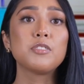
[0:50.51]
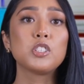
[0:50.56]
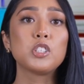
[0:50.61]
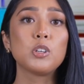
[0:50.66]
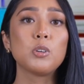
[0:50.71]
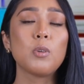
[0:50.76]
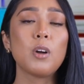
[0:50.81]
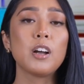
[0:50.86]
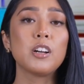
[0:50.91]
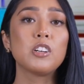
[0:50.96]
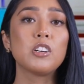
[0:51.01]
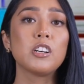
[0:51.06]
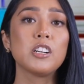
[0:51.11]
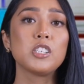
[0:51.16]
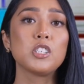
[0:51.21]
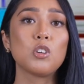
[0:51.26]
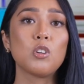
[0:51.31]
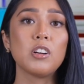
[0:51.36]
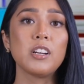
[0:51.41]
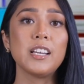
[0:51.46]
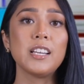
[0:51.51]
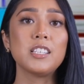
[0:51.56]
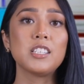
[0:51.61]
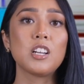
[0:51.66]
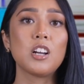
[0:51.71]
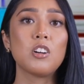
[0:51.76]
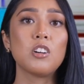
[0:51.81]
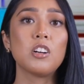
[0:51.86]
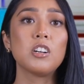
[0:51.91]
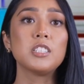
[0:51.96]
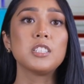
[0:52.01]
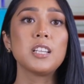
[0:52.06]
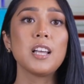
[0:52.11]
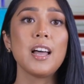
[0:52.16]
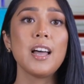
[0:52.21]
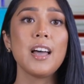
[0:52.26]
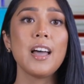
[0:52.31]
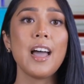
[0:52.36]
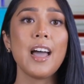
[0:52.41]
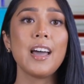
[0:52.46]

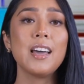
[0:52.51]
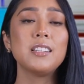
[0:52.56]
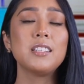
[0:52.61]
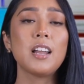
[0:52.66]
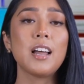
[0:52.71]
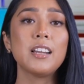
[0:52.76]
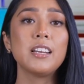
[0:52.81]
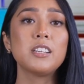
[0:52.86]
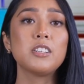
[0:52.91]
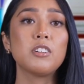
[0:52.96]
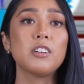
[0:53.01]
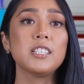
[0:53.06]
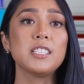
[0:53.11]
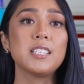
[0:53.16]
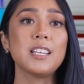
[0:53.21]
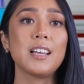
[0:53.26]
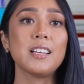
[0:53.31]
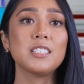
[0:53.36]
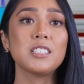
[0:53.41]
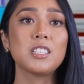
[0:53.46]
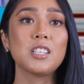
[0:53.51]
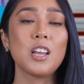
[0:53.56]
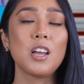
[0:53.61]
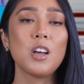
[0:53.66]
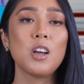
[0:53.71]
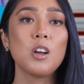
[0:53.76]
$228.93,